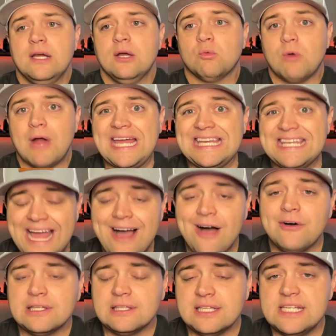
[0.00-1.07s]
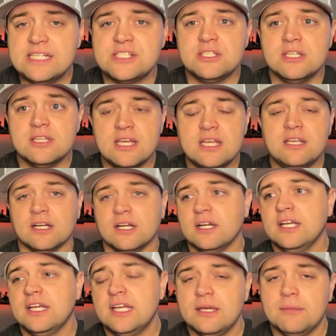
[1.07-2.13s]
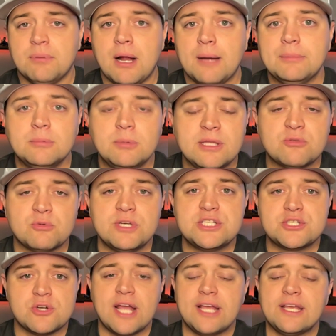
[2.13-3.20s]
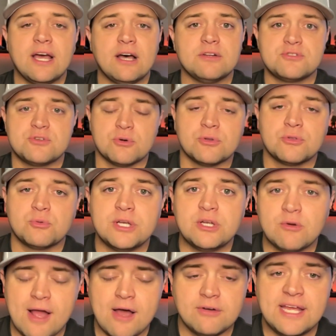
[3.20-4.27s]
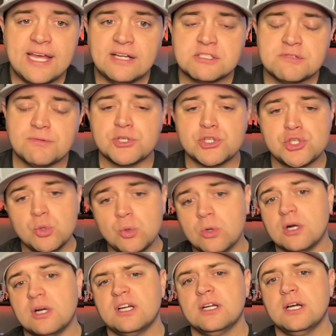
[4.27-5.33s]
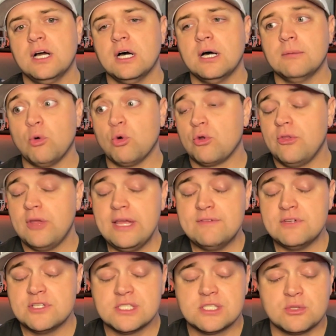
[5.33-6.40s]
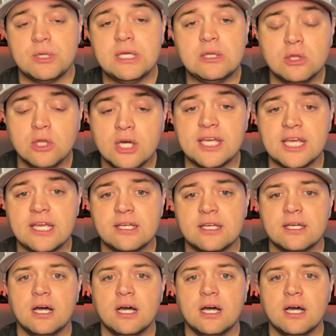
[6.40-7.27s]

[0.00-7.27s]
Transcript: right now, at least, you think you're going to get probably 3 strikeouts or 3 ground outs for sure, or even just 3 looking.